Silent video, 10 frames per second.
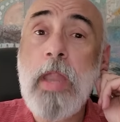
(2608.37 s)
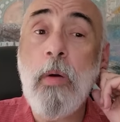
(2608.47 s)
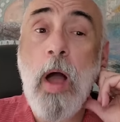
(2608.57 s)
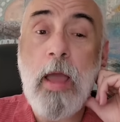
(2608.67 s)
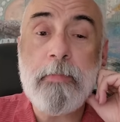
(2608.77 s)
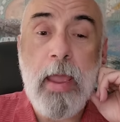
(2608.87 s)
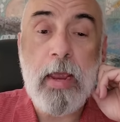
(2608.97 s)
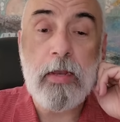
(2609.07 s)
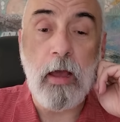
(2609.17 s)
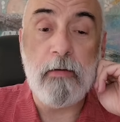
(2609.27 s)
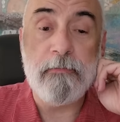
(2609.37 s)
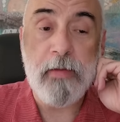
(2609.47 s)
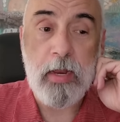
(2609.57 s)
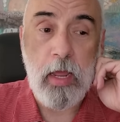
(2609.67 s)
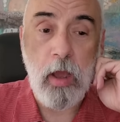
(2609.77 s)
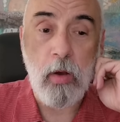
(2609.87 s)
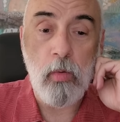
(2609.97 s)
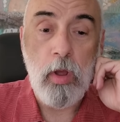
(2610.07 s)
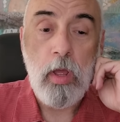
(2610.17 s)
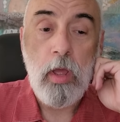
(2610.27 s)
Now, I made a
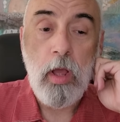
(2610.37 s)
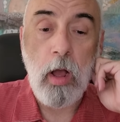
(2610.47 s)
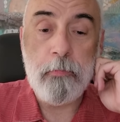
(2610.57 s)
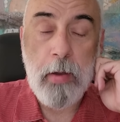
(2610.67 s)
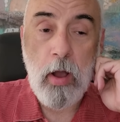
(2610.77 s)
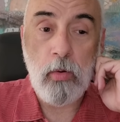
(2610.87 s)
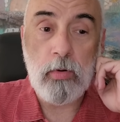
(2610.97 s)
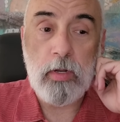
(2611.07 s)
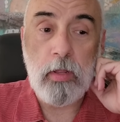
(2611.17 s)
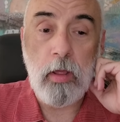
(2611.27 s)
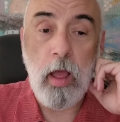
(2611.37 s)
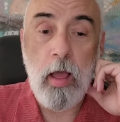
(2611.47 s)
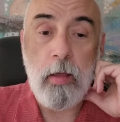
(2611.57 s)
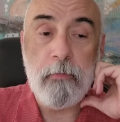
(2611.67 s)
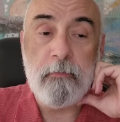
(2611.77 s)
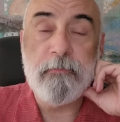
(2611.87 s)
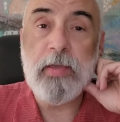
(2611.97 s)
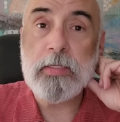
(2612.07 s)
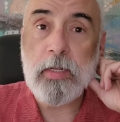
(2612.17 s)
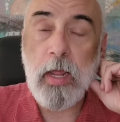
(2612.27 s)
video about um,
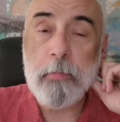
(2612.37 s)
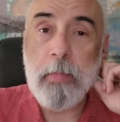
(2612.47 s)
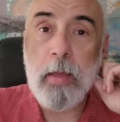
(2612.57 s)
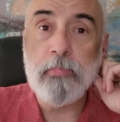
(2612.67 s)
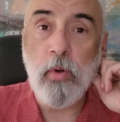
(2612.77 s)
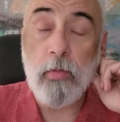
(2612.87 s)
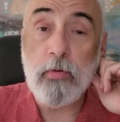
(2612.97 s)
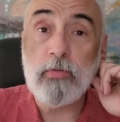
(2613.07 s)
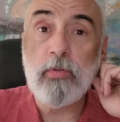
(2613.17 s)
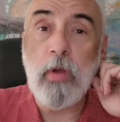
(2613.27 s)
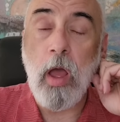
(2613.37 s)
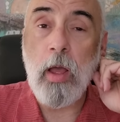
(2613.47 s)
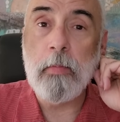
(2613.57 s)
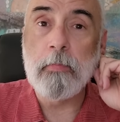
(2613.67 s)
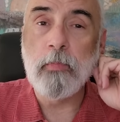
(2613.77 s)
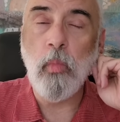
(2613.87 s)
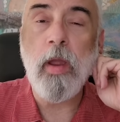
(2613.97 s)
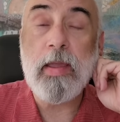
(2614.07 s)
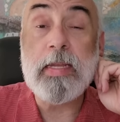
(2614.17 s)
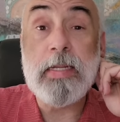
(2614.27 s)
visiting my brother's um,
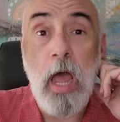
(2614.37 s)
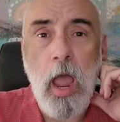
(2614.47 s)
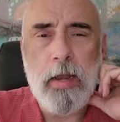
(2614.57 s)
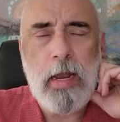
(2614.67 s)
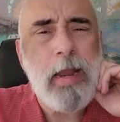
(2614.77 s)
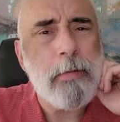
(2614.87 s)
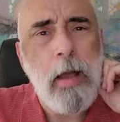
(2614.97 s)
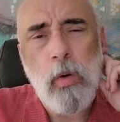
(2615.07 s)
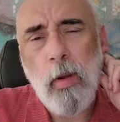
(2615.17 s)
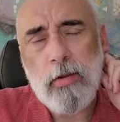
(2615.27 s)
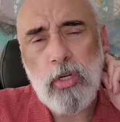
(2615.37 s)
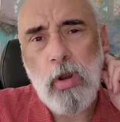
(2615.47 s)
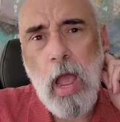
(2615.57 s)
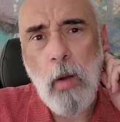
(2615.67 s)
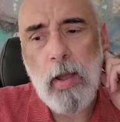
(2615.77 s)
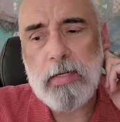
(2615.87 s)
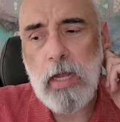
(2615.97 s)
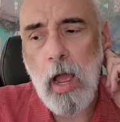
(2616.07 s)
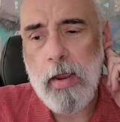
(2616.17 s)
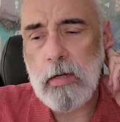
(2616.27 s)
where he died. And I'm not quite sure how I
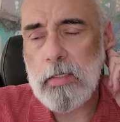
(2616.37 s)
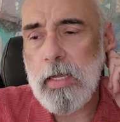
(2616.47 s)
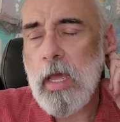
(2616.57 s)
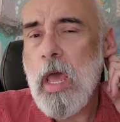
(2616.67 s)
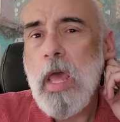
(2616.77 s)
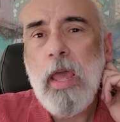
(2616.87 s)
titled it.